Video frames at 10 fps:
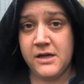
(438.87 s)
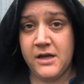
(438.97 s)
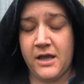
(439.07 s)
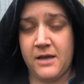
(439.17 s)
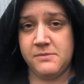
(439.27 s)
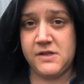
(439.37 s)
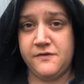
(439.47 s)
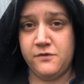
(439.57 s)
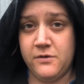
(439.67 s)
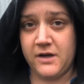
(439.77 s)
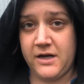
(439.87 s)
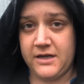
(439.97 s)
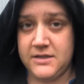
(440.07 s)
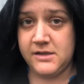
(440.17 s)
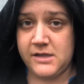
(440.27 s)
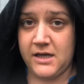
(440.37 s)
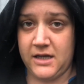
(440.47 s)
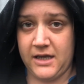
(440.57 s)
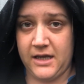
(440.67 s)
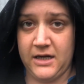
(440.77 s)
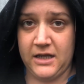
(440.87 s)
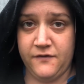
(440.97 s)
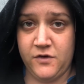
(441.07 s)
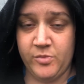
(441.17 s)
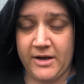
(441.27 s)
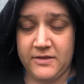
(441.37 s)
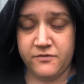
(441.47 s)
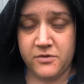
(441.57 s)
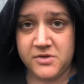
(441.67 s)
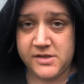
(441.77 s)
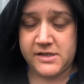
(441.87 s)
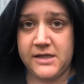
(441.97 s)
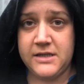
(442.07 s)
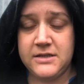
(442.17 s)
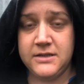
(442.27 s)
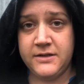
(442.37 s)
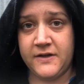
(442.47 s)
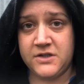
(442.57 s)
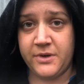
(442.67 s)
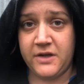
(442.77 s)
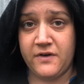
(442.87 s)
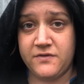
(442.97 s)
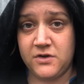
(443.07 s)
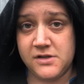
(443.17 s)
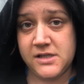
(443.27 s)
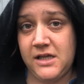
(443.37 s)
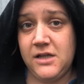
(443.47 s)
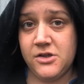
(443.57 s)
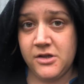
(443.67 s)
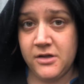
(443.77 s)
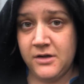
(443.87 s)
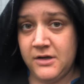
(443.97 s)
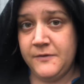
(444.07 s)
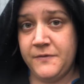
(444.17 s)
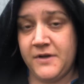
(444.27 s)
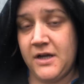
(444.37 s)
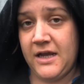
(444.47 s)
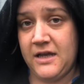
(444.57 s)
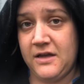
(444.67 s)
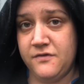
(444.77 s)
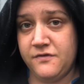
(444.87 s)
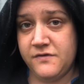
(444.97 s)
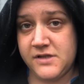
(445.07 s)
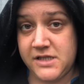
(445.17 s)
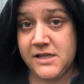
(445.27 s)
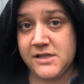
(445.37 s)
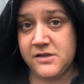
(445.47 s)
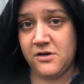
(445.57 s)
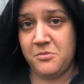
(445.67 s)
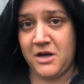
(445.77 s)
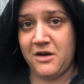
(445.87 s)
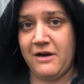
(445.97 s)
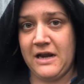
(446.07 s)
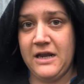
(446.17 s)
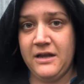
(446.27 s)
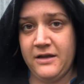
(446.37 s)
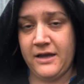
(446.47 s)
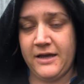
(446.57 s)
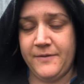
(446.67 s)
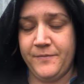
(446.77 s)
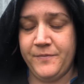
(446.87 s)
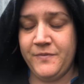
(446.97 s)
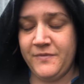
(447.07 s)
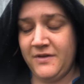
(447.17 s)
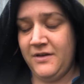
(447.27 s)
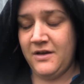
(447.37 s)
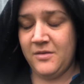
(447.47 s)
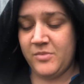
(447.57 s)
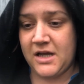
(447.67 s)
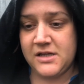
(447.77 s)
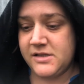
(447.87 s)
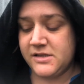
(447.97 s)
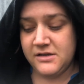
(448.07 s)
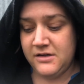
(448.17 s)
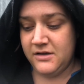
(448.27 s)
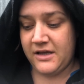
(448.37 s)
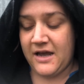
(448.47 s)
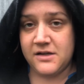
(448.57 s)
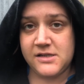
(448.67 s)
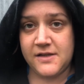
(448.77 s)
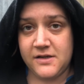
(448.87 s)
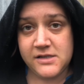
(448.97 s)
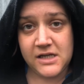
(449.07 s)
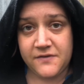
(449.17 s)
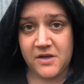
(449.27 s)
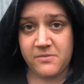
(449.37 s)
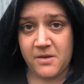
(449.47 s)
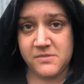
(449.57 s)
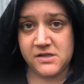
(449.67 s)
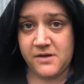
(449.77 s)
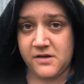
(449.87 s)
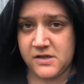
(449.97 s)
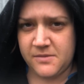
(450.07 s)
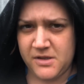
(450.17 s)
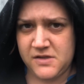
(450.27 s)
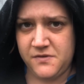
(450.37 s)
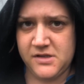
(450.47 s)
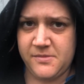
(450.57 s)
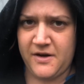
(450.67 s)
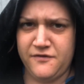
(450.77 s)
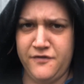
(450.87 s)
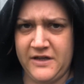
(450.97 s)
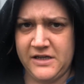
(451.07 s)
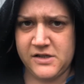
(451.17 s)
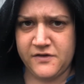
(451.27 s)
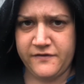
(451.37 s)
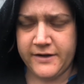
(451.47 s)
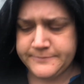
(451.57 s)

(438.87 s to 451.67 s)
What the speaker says: MC4 connectors. And again, if you buy them from New Zealand, they're $25 each. And I have 6 on my array, plus countless others, and I've done Mum's as well, so I must have used about 15 so far.